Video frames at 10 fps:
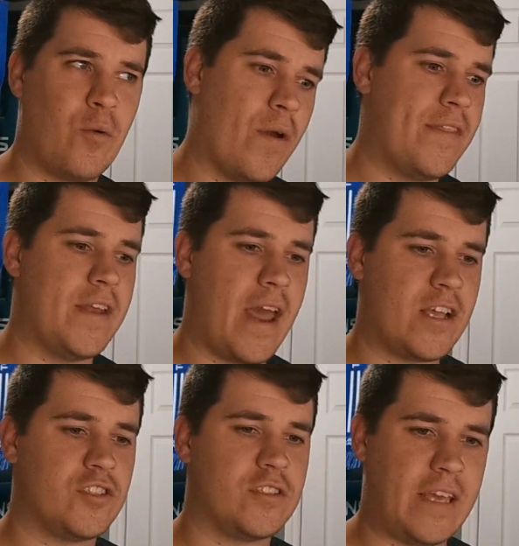when the
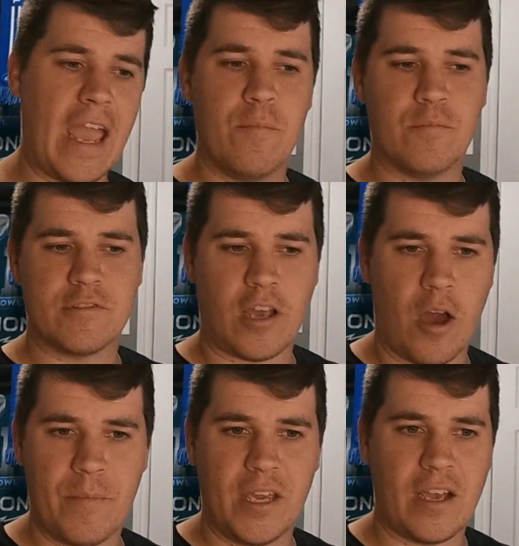next game was
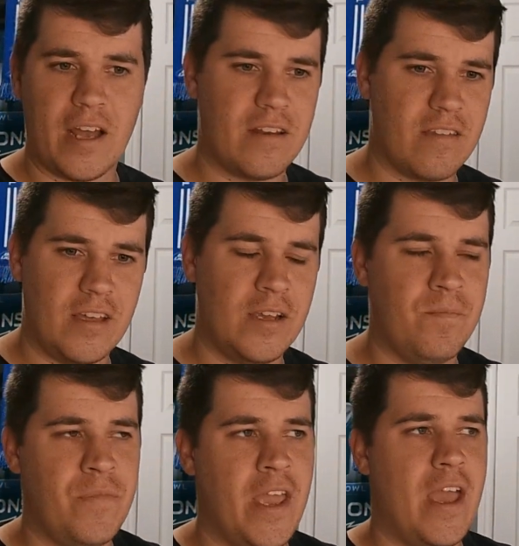coming kind of thing,
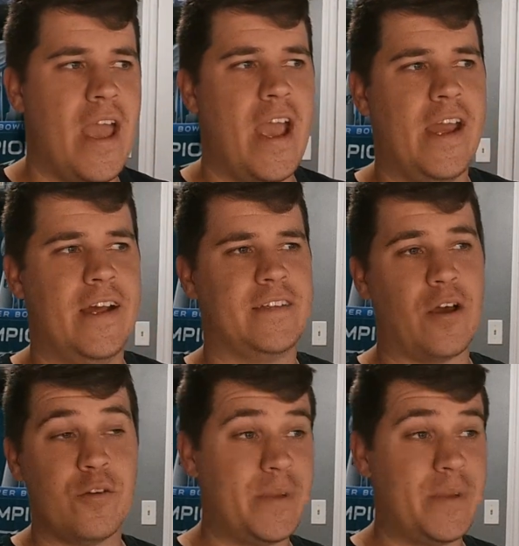and that would be